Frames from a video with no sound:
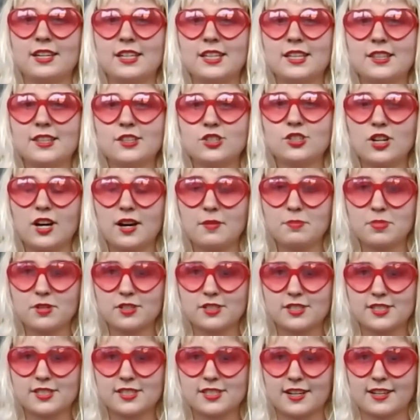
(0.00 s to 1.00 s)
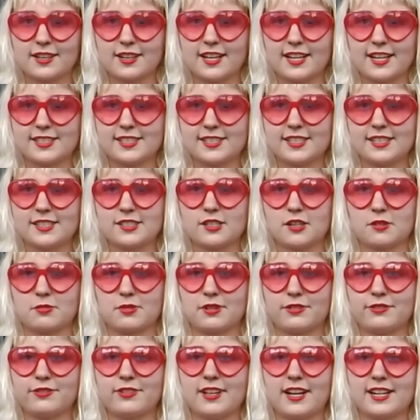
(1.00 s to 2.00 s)
The shoppers' sunglasses are
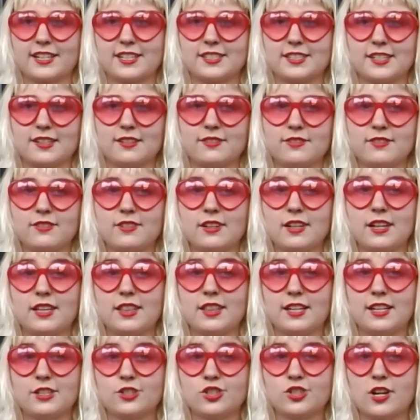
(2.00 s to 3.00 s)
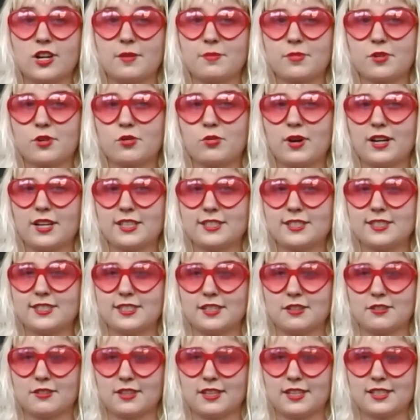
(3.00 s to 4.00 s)
reflective, and they shop quite
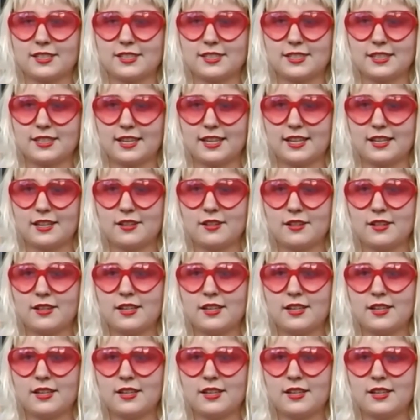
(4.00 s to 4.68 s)
seriously.